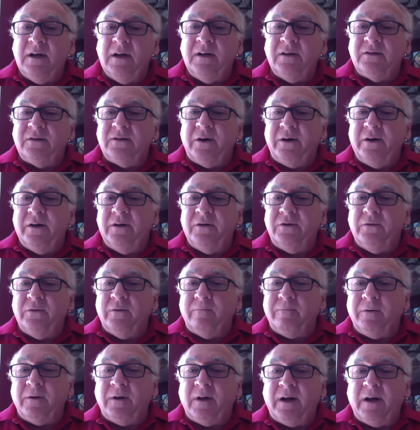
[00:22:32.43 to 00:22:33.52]
starting to
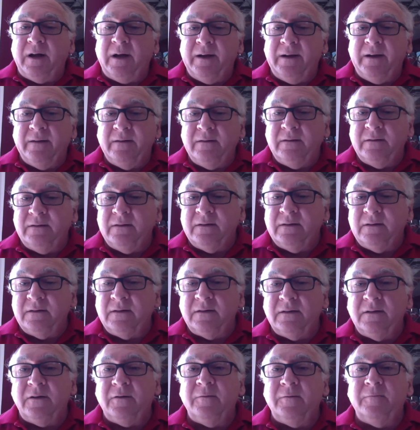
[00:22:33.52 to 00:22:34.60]
apply. So,